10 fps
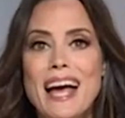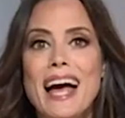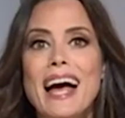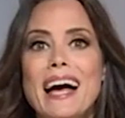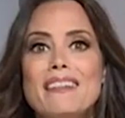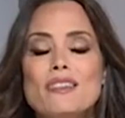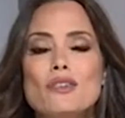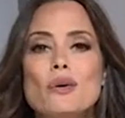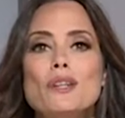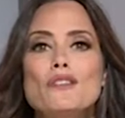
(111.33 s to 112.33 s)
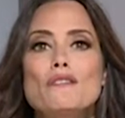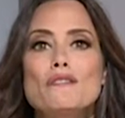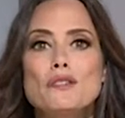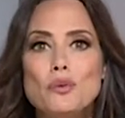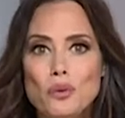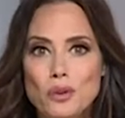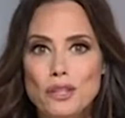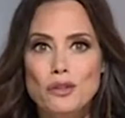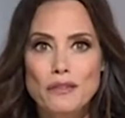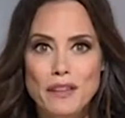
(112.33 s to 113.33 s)
and they're going to fuel
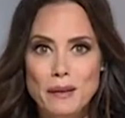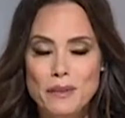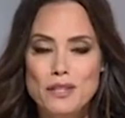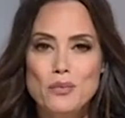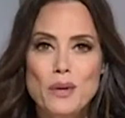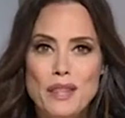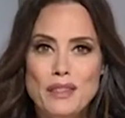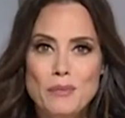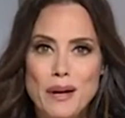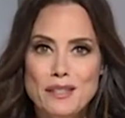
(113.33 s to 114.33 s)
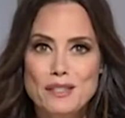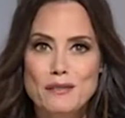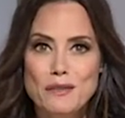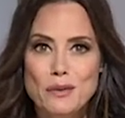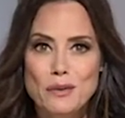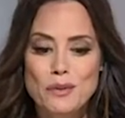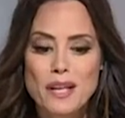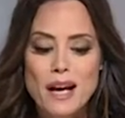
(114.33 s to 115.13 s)
your families with the best food.